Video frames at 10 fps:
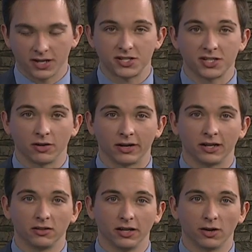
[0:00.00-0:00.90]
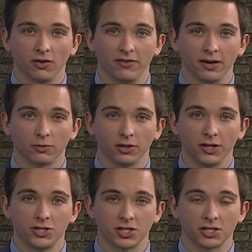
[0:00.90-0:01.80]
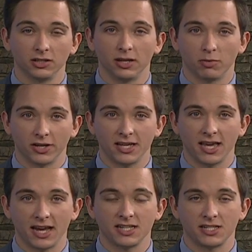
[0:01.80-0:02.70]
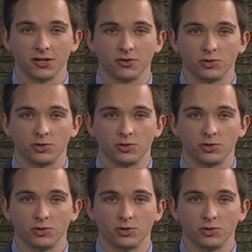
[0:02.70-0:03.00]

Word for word: is steering clear of a religious liberty case in New